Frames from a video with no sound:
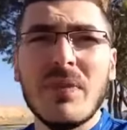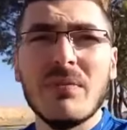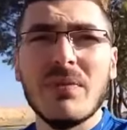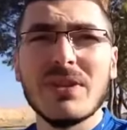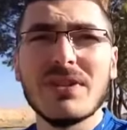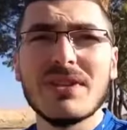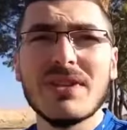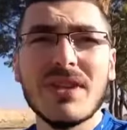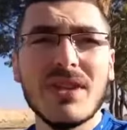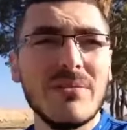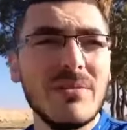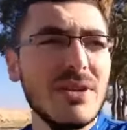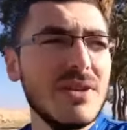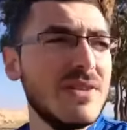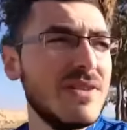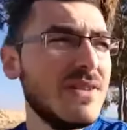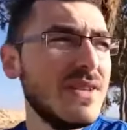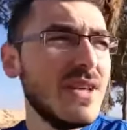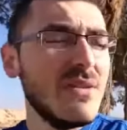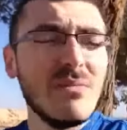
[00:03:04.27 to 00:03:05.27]
but still, I
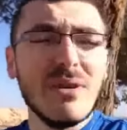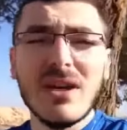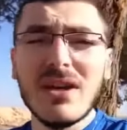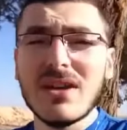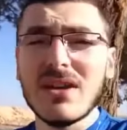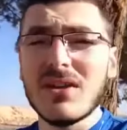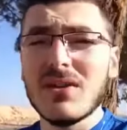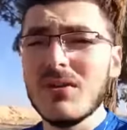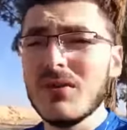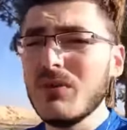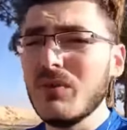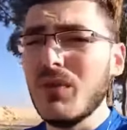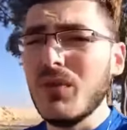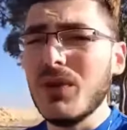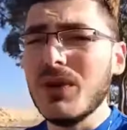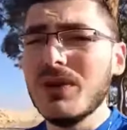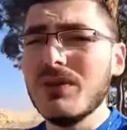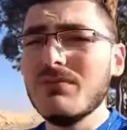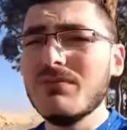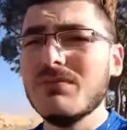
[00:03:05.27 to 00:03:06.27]
mean, they make a good
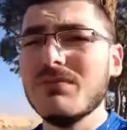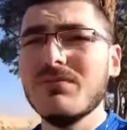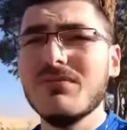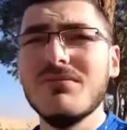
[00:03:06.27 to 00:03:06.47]
point